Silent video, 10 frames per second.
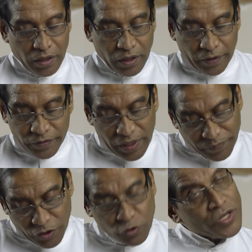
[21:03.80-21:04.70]

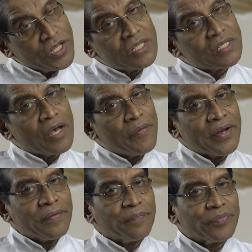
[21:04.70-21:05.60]
Chapter
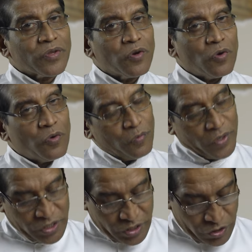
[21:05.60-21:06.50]
27,
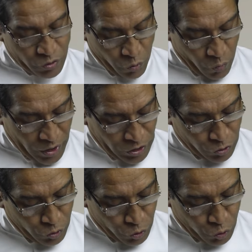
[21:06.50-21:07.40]
verses 1
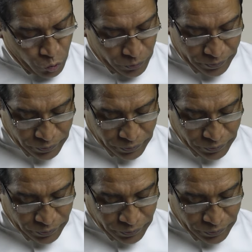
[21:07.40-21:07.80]
to 2